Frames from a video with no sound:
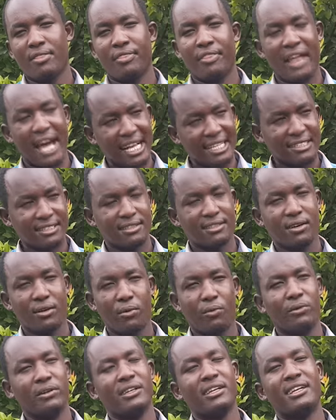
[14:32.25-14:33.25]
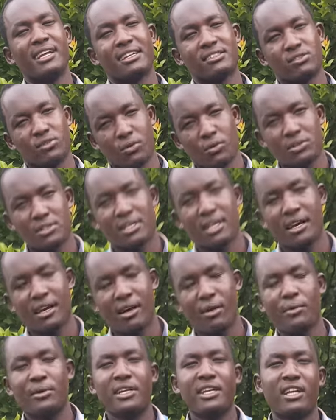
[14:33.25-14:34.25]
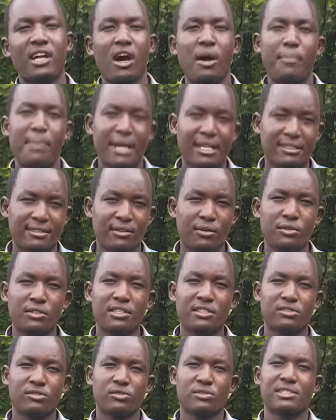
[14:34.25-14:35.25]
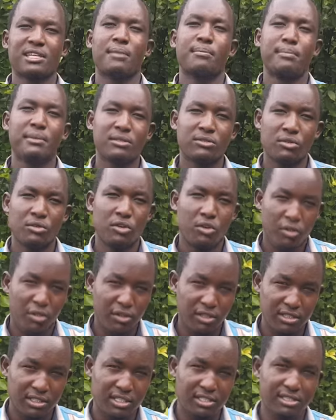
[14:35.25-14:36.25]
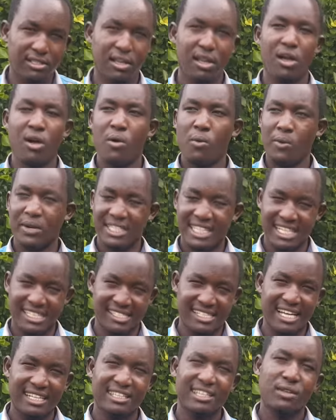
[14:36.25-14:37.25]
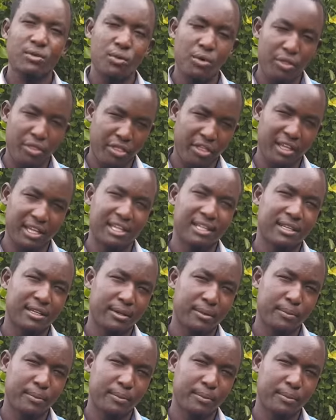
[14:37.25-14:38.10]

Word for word: That we did as Tucusa, we did our part, which is to submit to the authorities what exactly we think